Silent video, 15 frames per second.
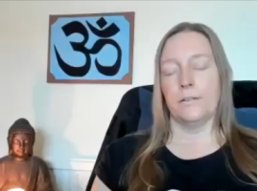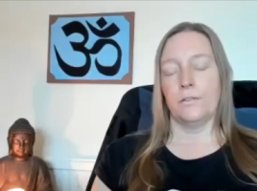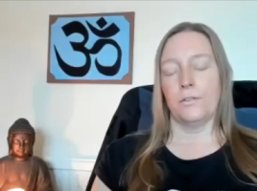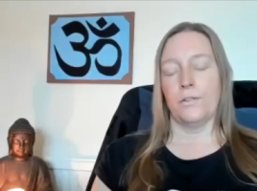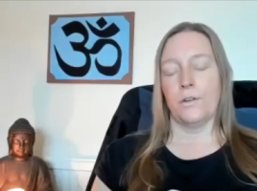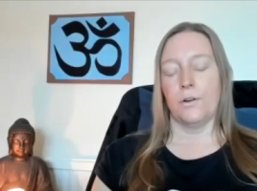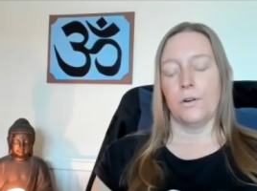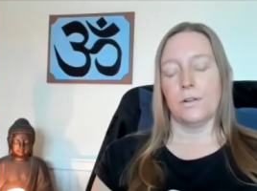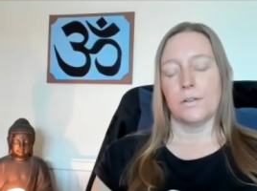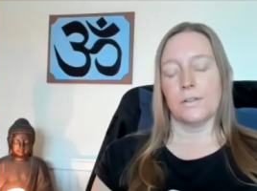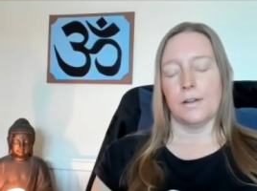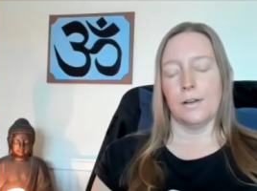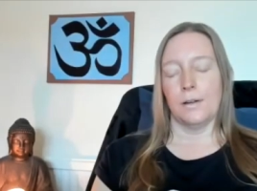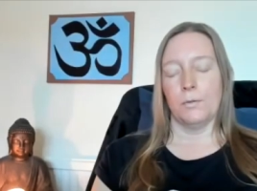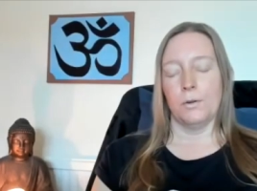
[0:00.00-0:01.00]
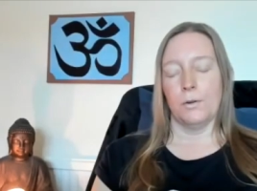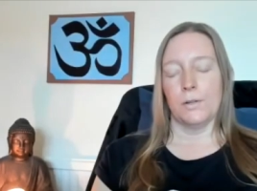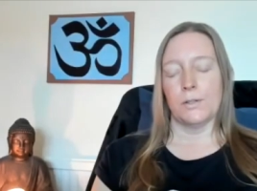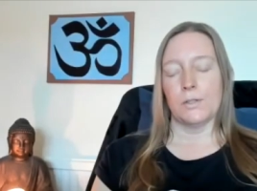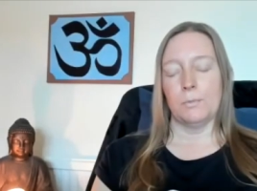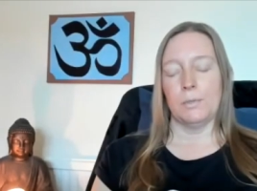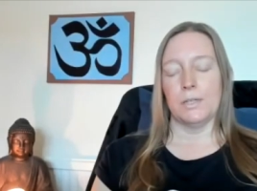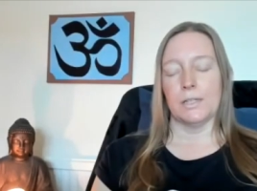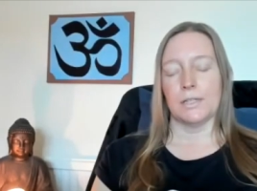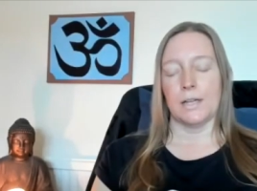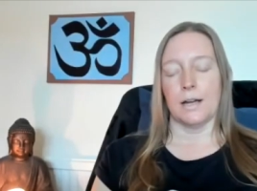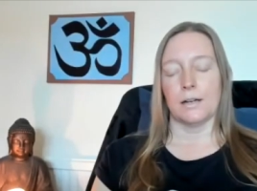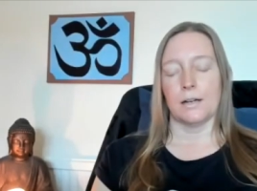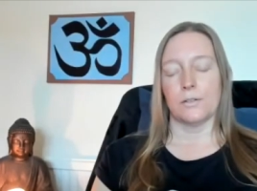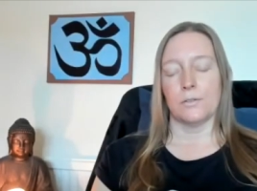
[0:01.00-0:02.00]
of thought, I'm going to be
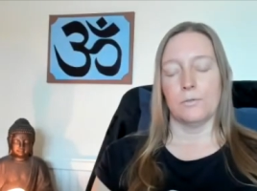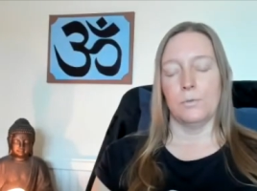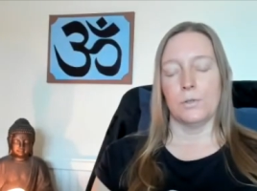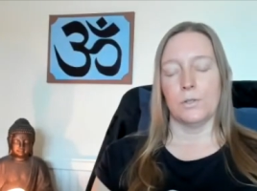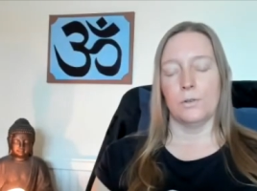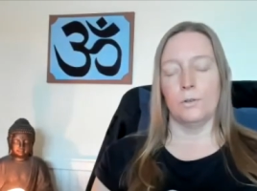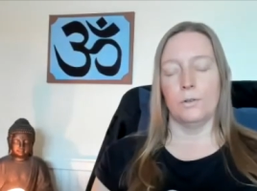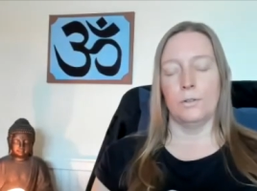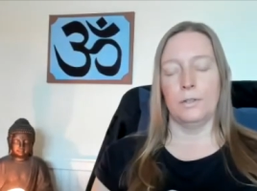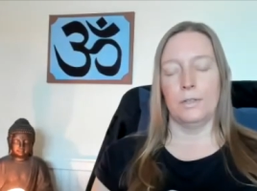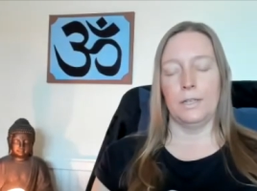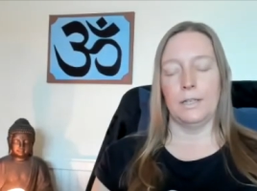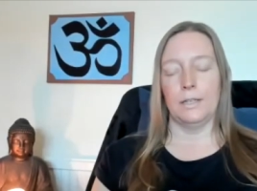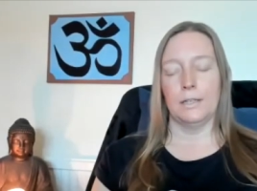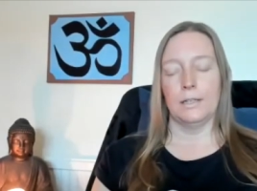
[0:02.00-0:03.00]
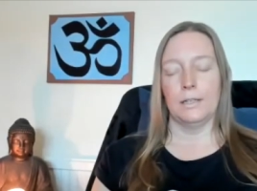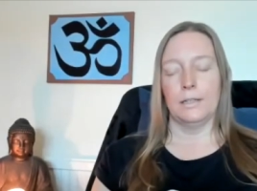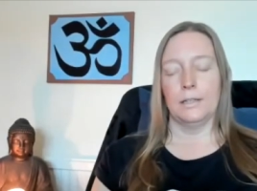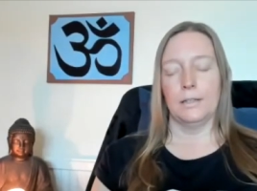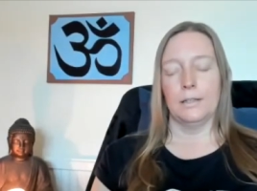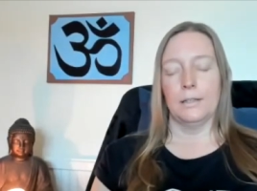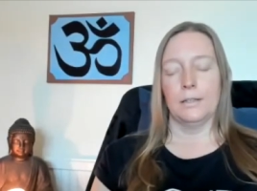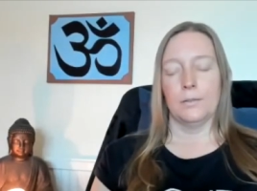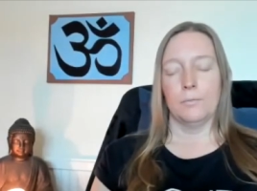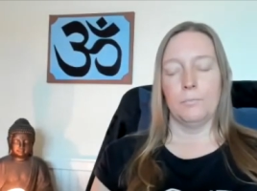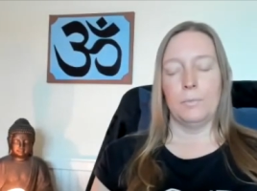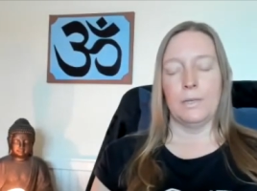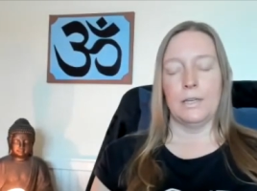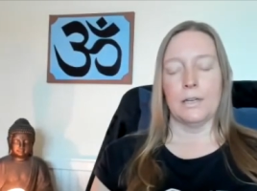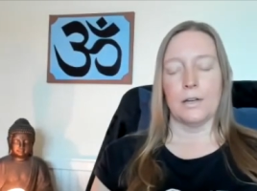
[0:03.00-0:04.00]
attacked, would only
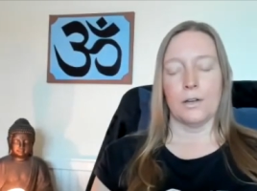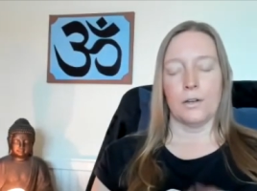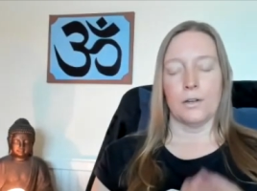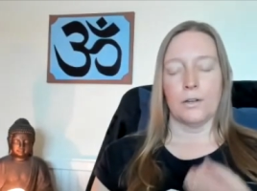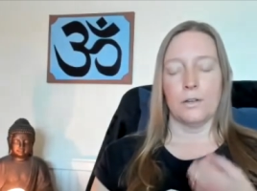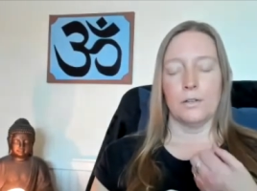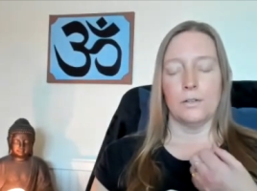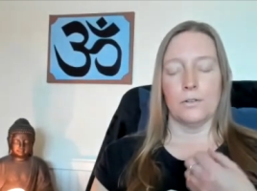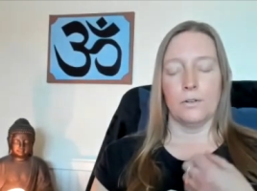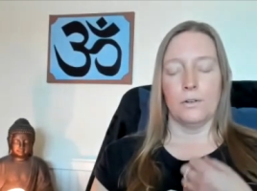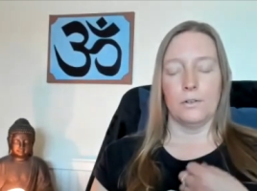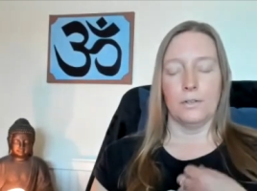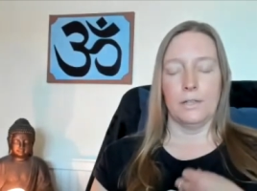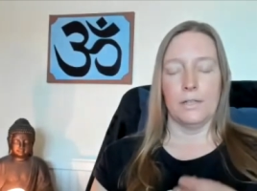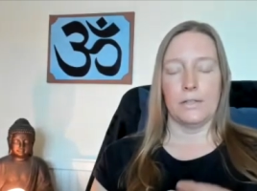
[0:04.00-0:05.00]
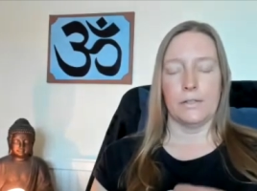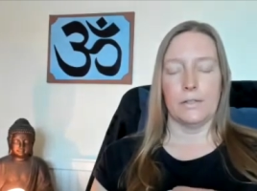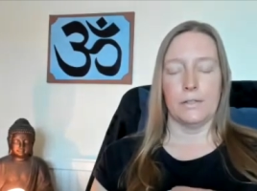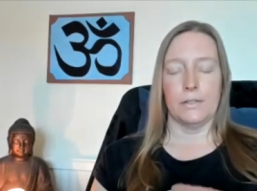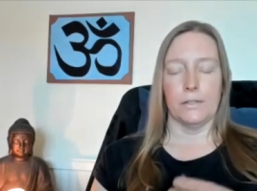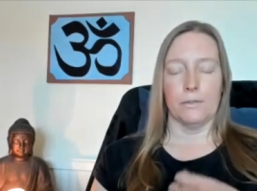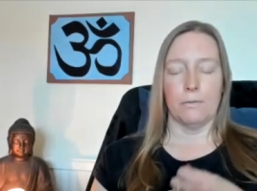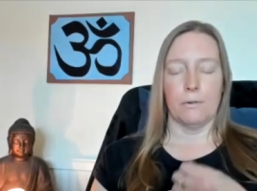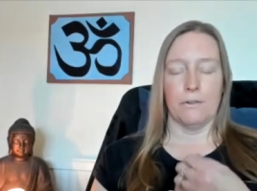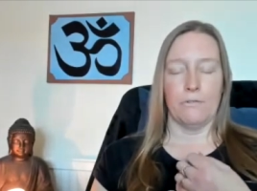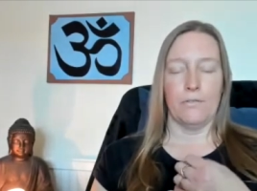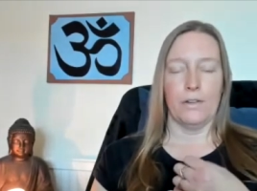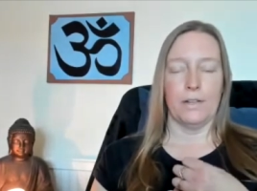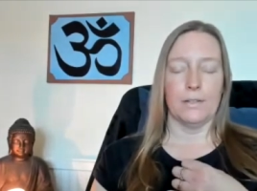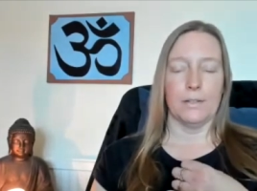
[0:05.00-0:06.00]
be heard or listened to or
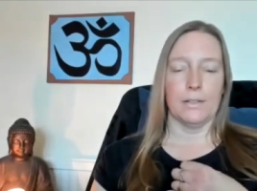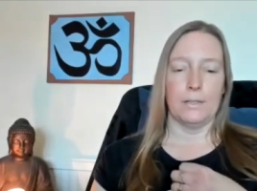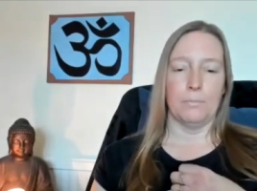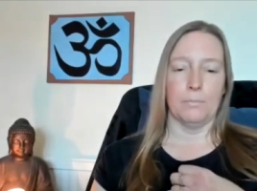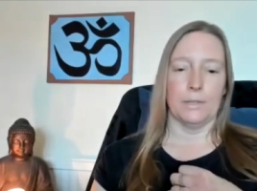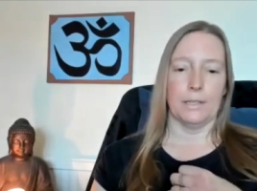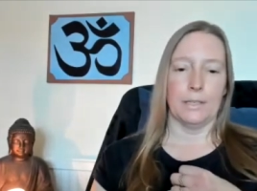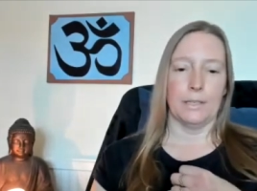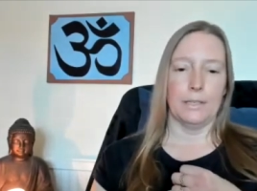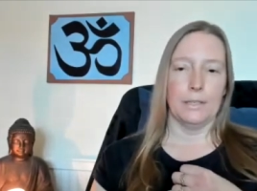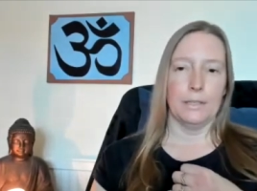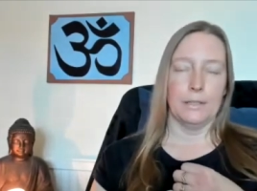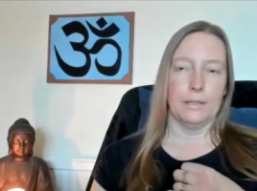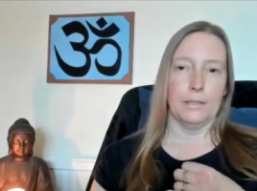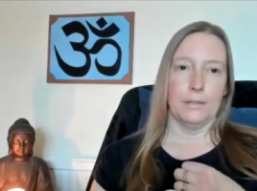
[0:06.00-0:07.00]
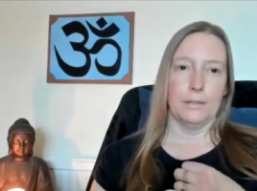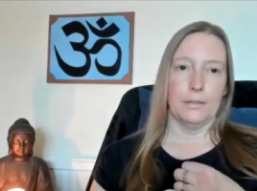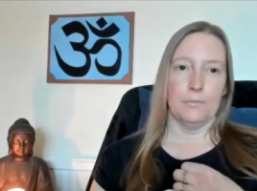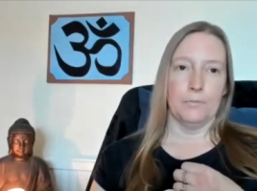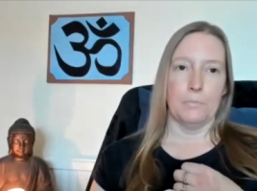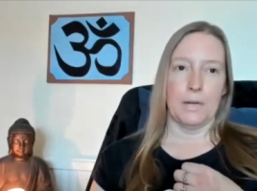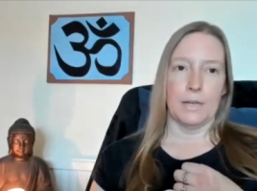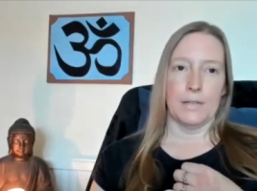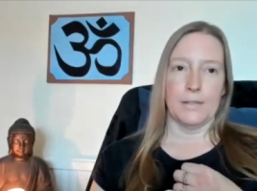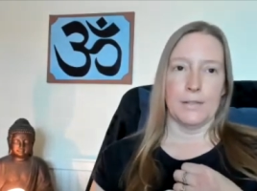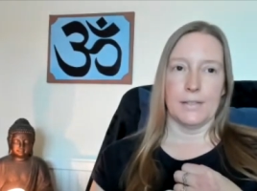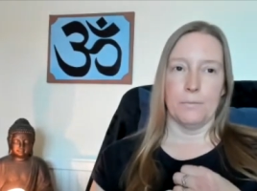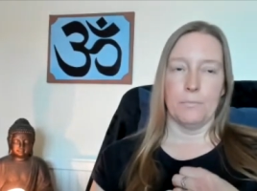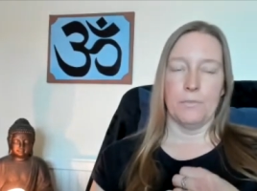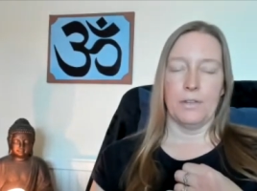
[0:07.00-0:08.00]
felt deeply by
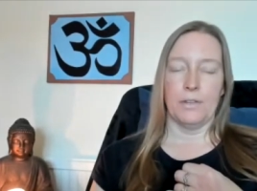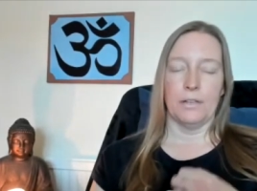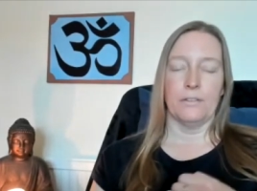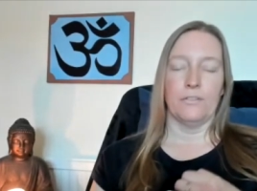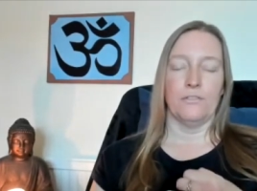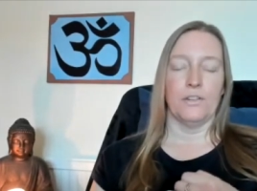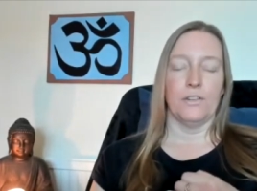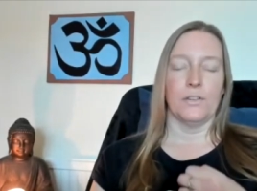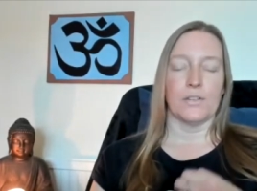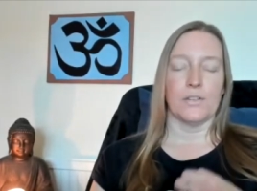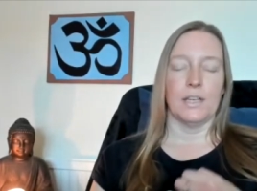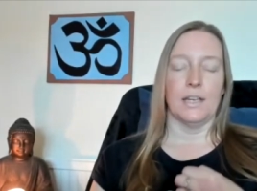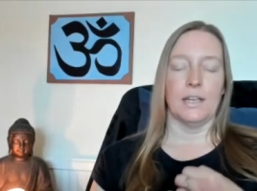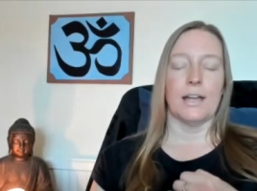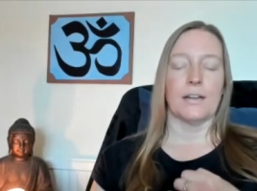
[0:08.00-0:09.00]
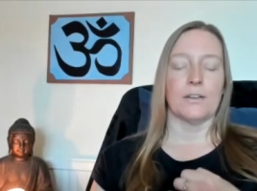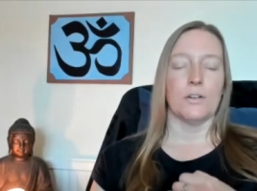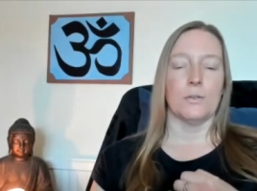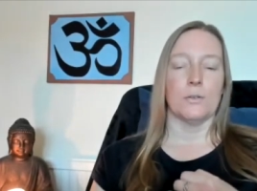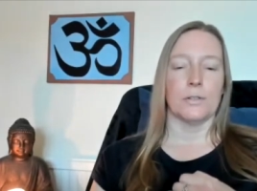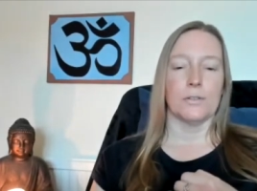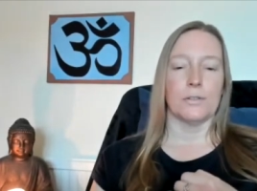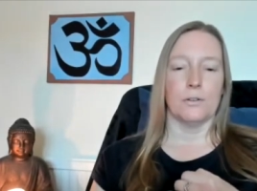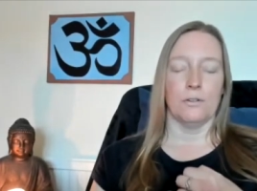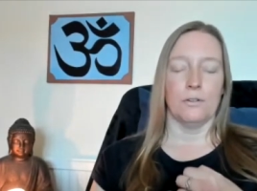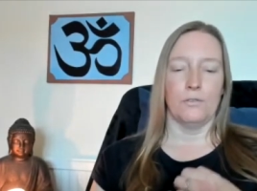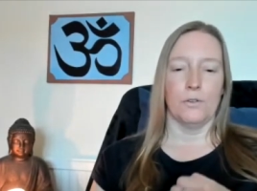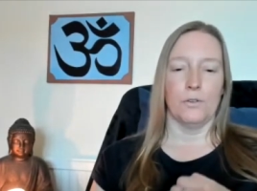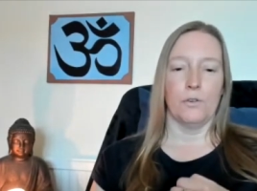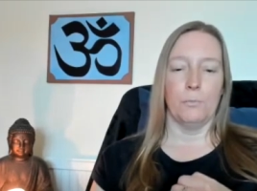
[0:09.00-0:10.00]
something that feels inadequate or
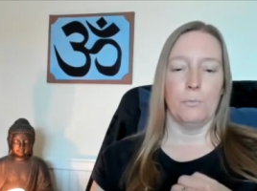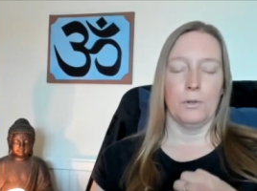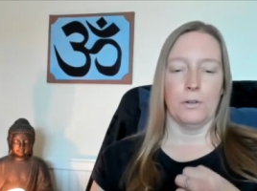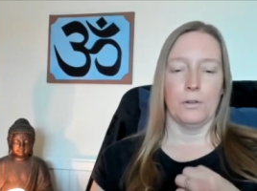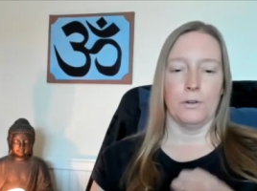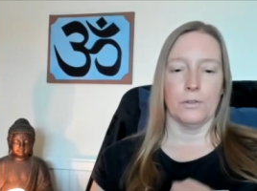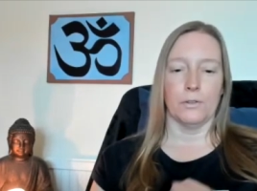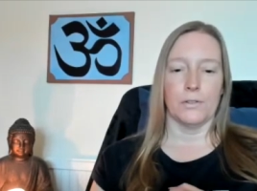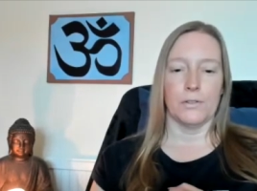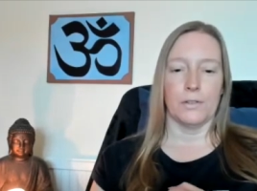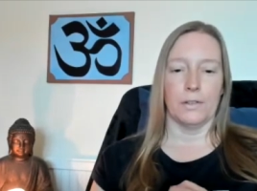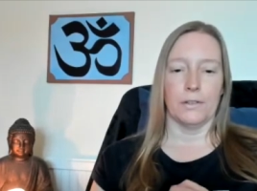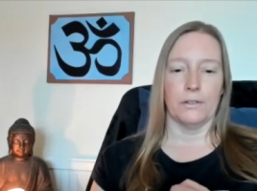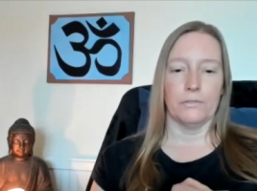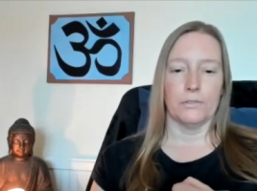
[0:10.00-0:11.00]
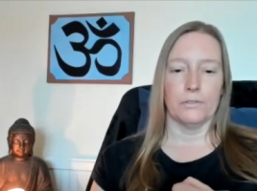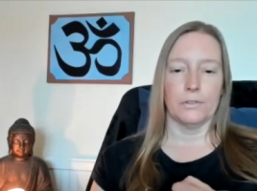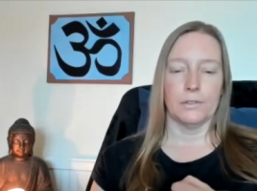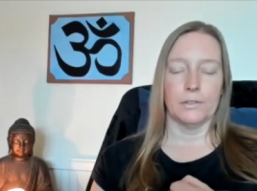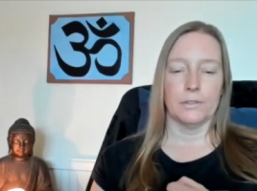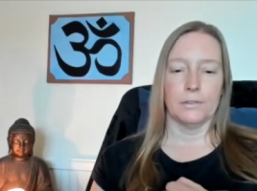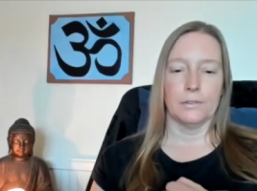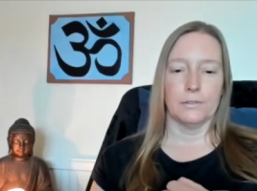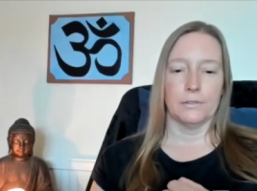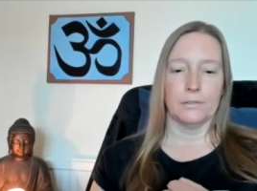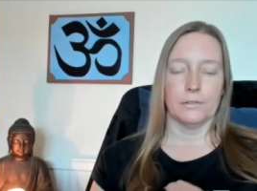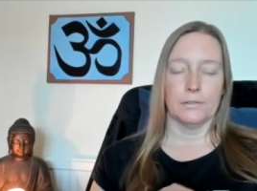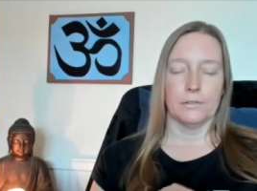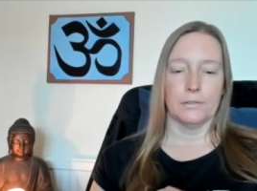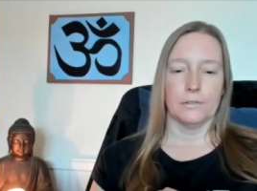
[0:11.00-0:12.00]
vulnerable or unsafe.
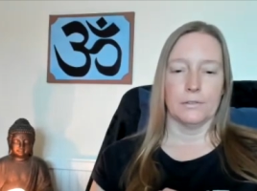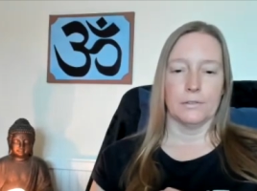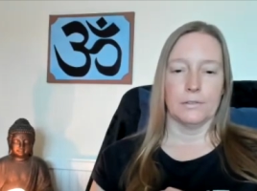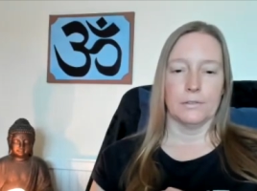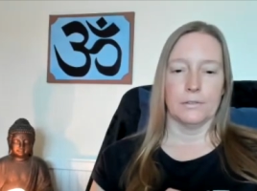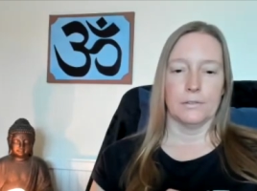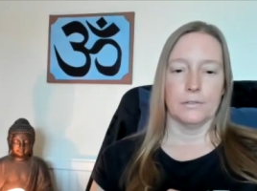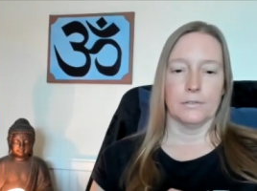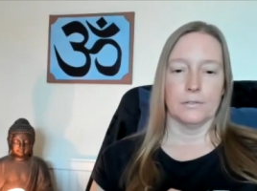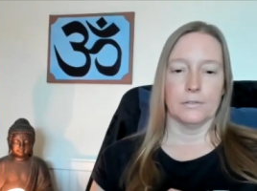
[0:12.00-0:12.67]
Yes.